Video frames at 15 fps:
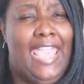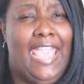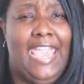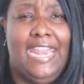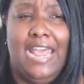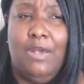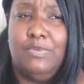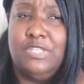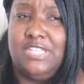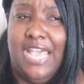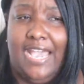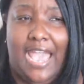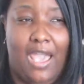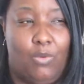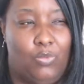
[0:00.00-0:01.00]
And I was
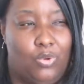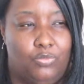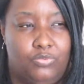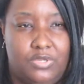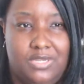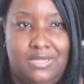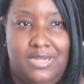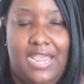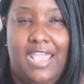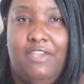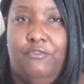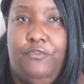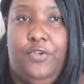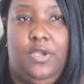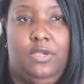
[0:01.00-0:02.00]
like, I will
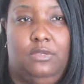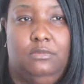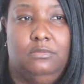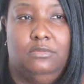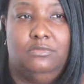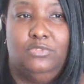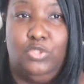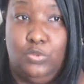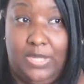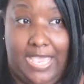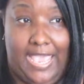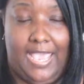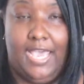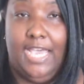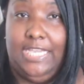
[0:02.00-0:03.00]
never do
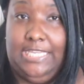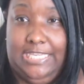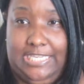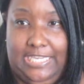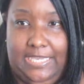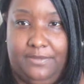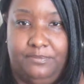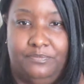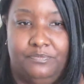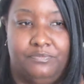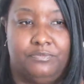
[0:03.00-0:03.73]
that again.